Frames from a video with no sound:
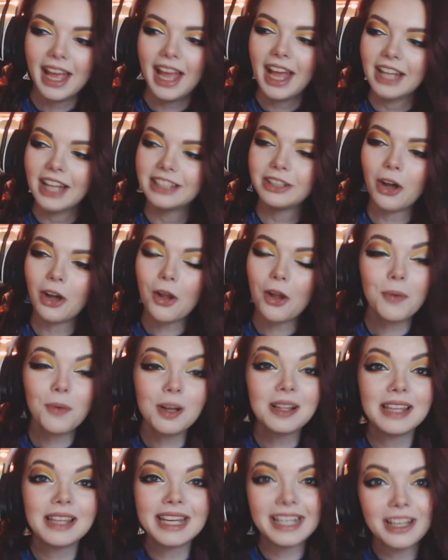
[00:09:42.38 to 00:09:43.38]
now we're
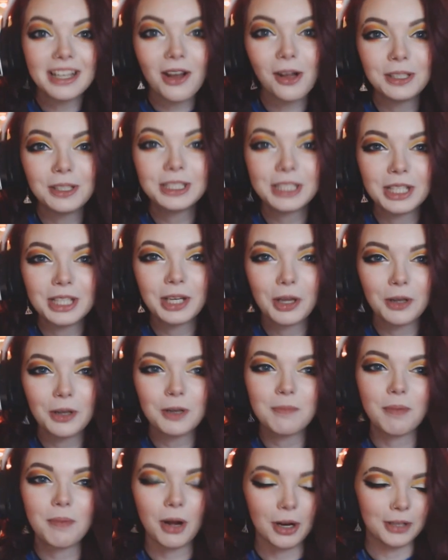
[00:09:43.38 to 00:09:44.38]
leading on to the
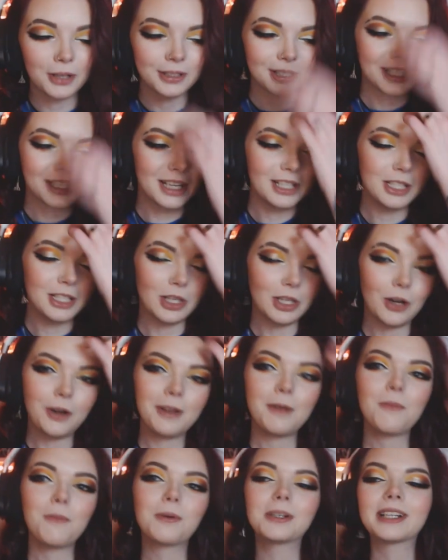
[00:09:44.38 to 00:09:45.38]
good parts. Now
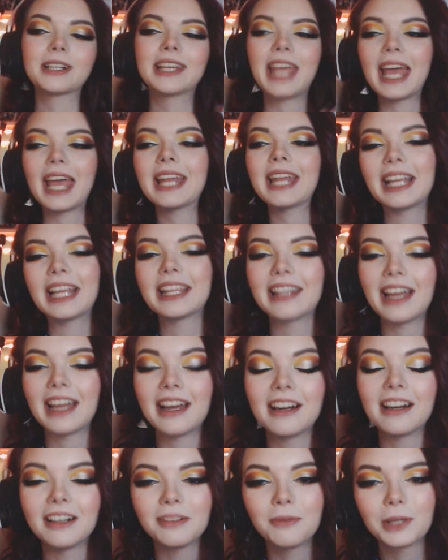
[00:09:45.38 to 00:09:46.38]
we're getting
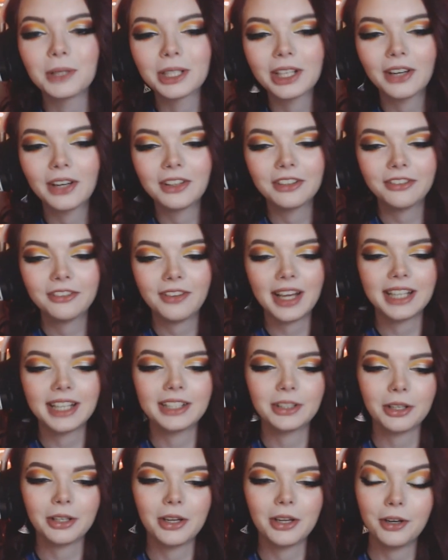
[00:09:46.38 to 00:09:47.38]
there. We're gonna find
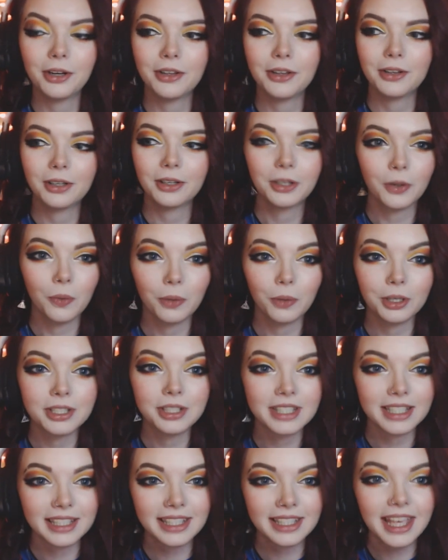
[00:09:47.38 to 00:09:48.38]
out how they're gonna work
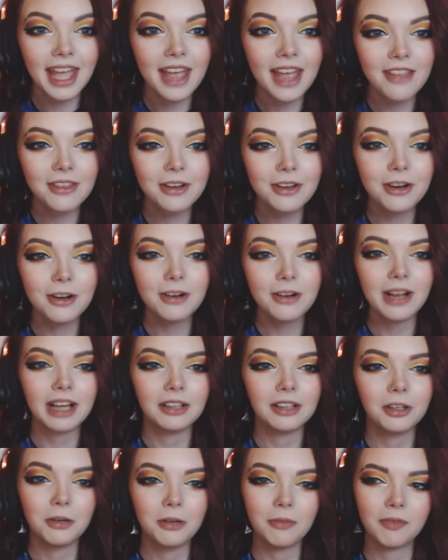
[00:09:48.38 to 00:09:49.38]
together and
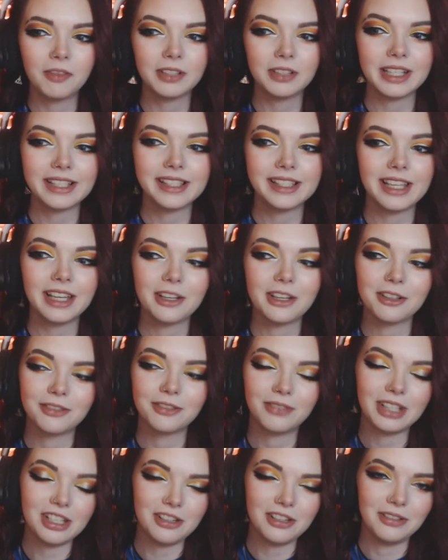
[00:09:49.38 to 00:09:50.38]
hopefully see her
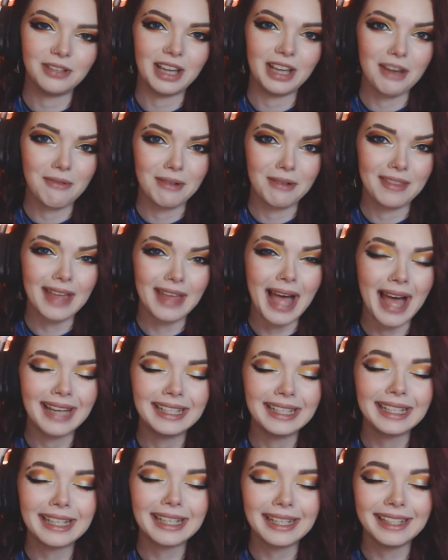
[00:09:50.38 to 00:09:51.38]
reunite with
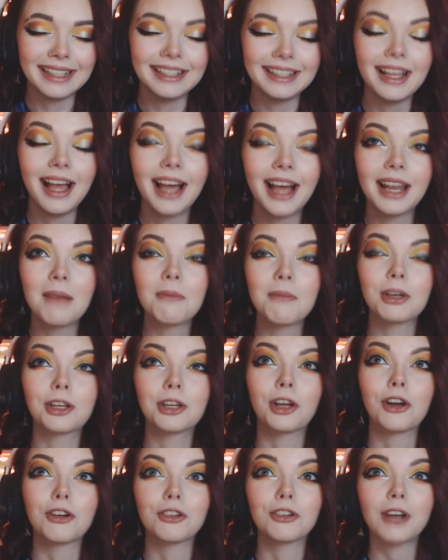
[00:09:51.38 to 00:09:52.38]
Anakin. And I'm gonna
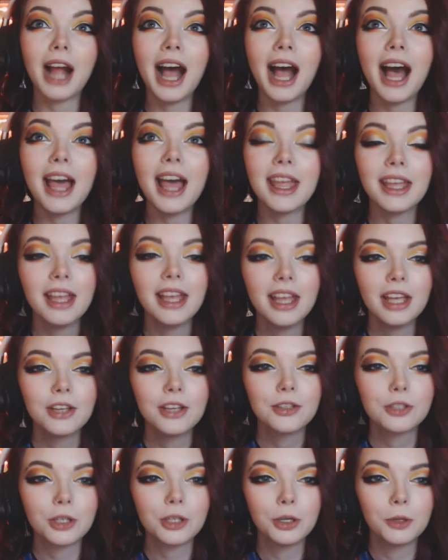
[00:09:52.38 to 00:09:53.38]
cry.
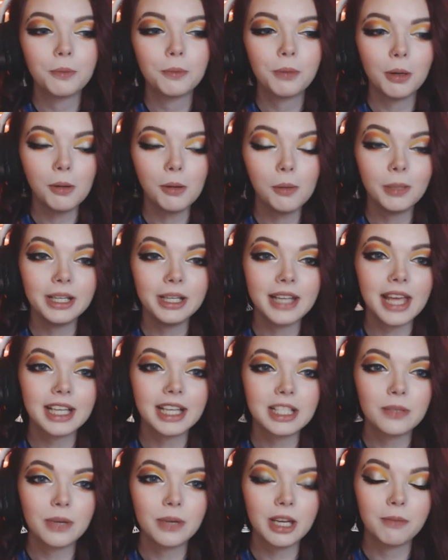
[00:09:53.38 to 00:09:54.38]
So probably
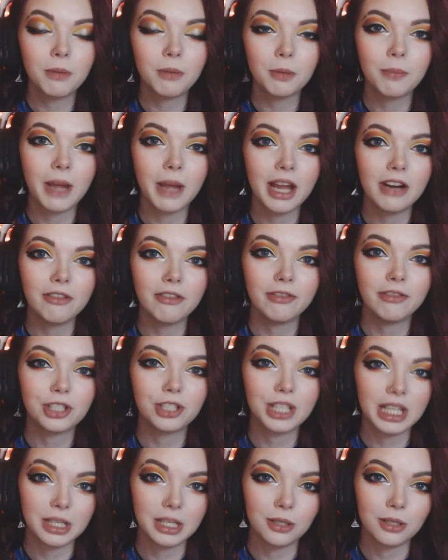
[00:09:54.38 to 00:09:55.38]
next week, prepare for
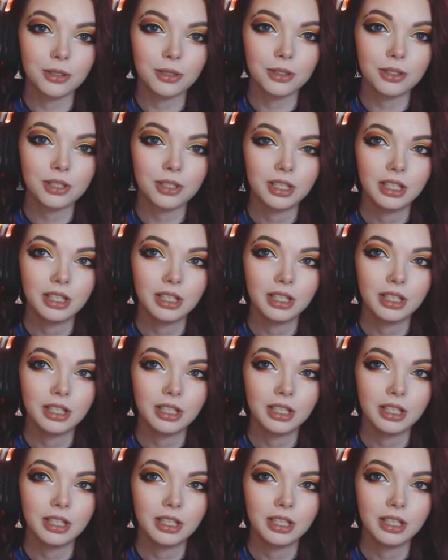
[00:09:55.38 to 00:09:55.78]
tears.